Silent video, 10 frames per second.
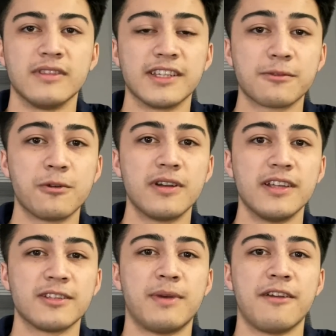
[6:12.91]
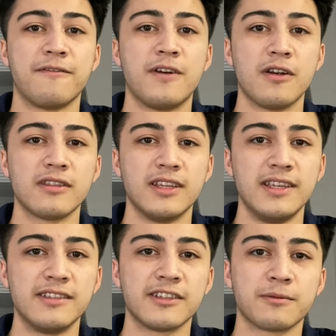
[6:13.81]
This one is by far the
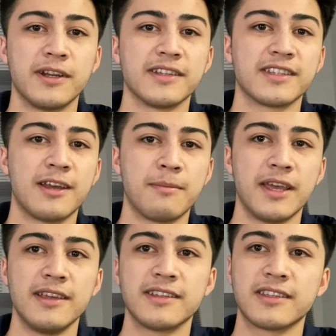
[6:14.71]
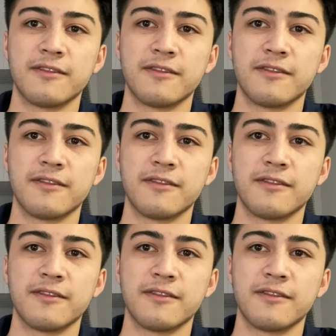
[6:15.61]
easiest way to set pace